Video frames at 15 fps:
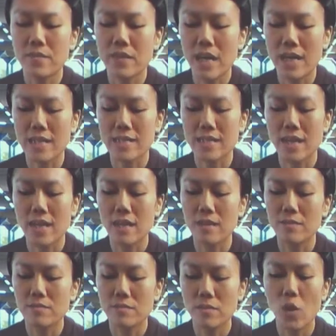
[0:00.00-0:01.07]
that
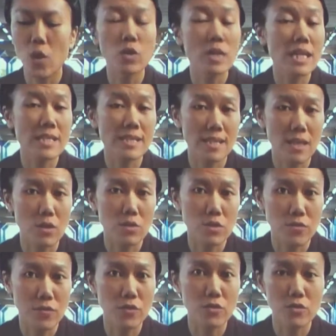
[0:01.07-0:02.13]
only
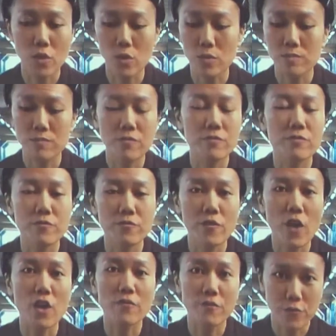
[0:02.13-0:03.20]
sells to
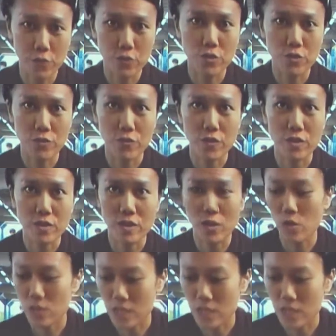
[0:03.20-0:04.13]
farms in Turkey.